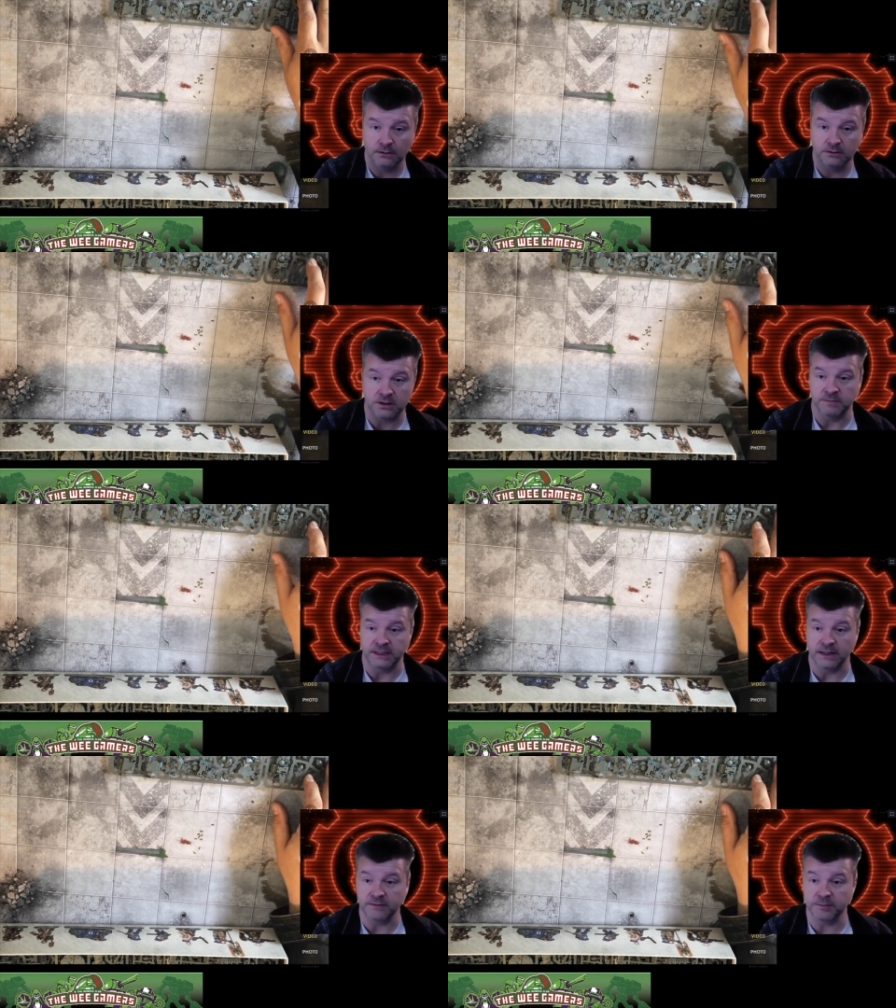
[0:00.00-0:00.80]
doesn't mean
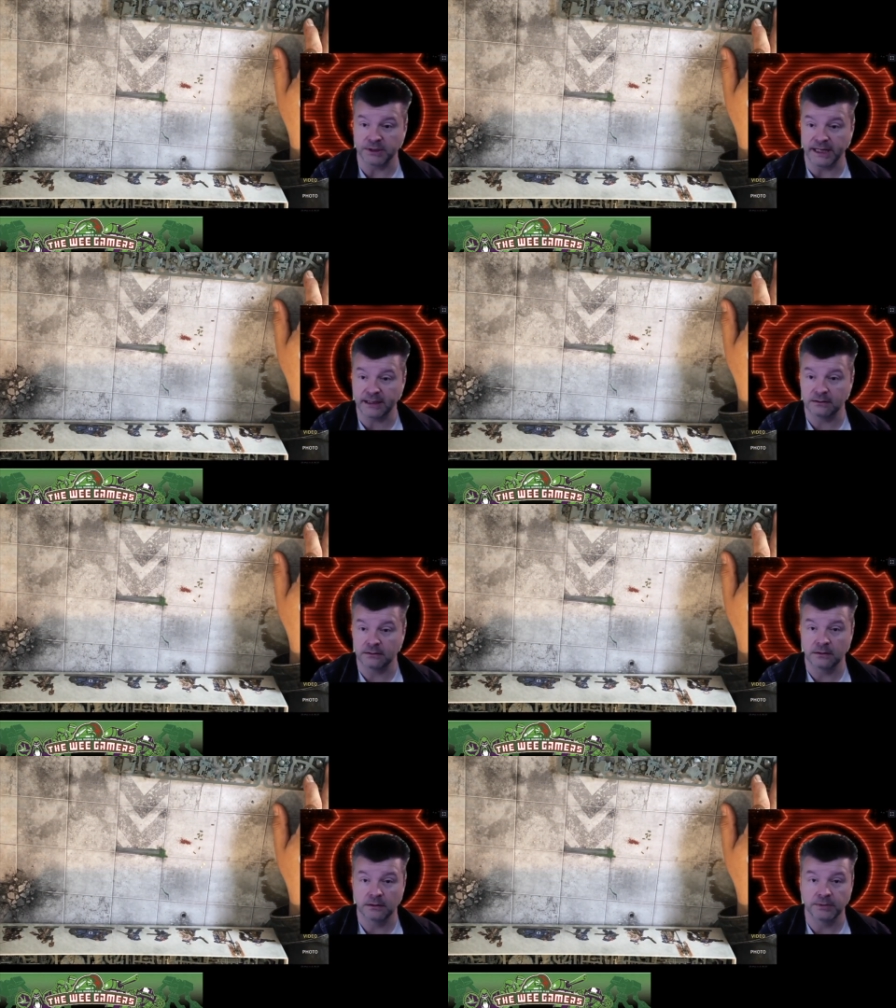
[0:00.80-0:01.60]
you have to play it.
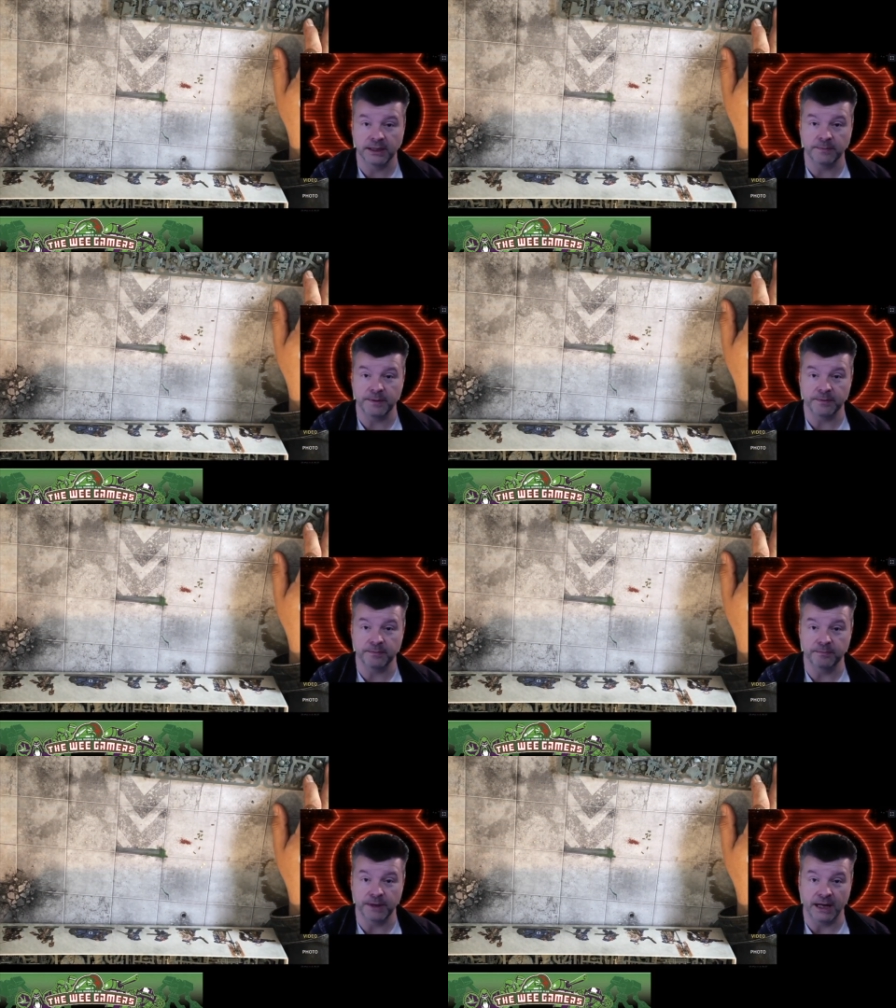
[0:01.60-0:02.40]
Plenty of people
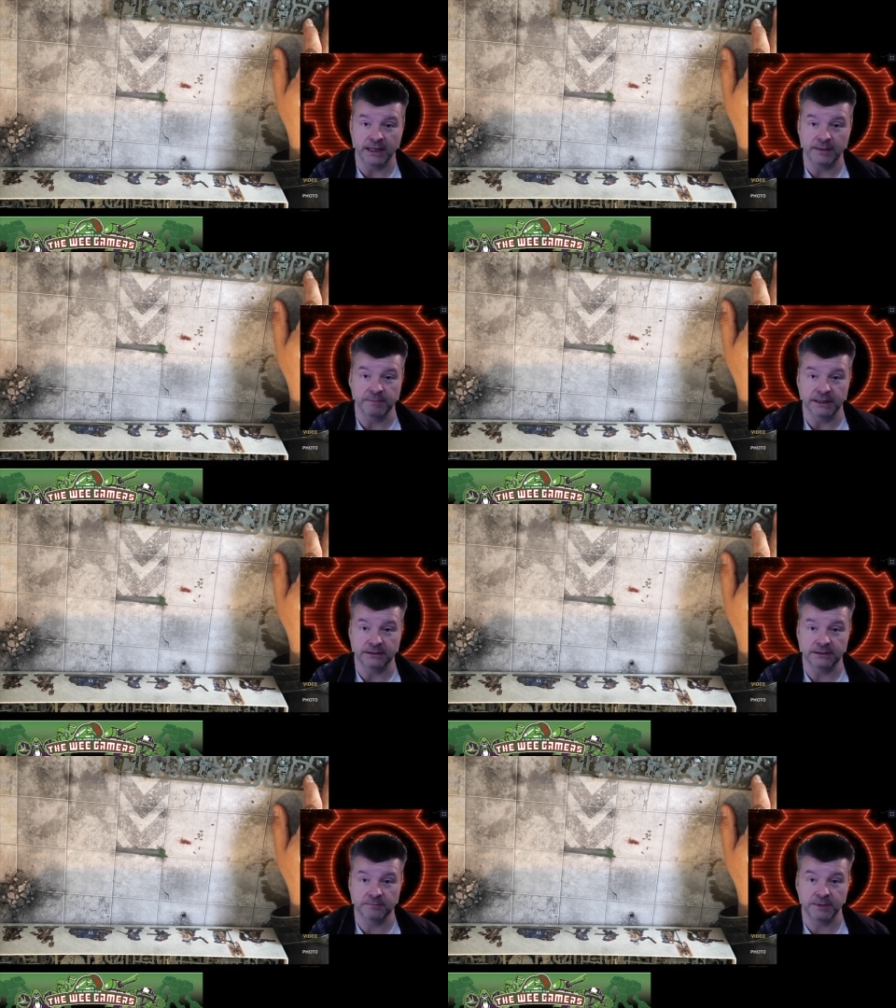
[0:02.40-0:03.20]
buy and
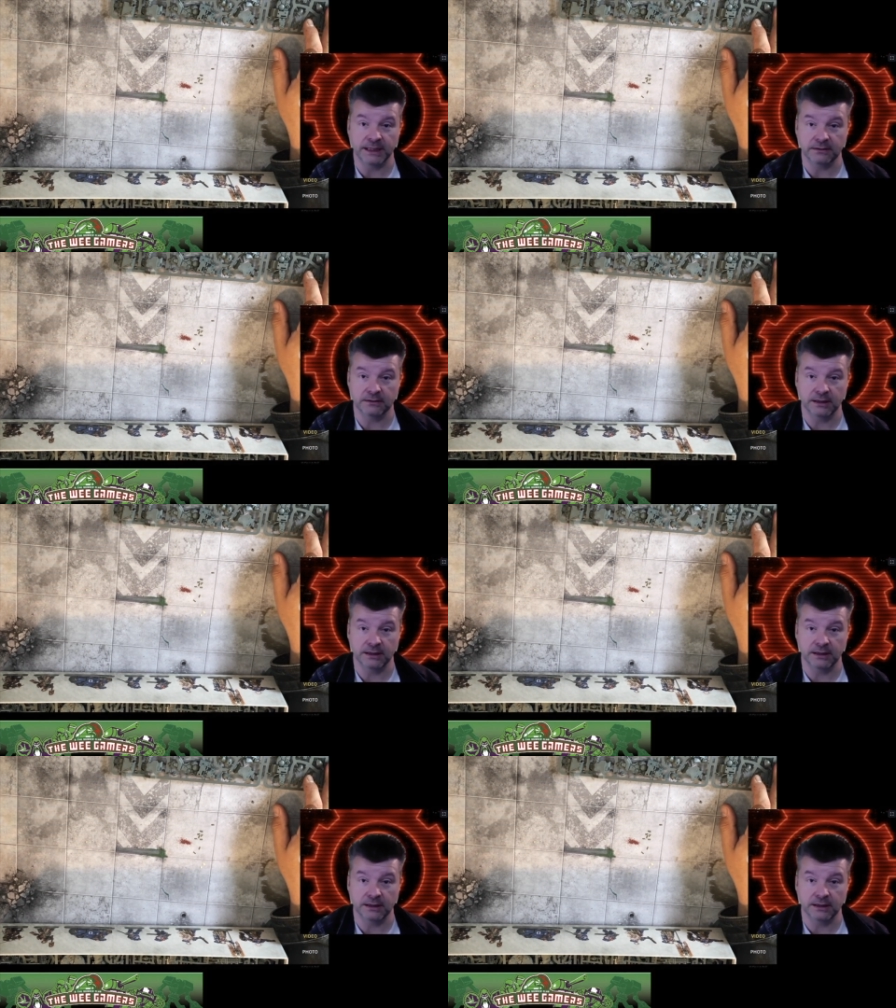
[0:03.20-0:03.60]
build and paint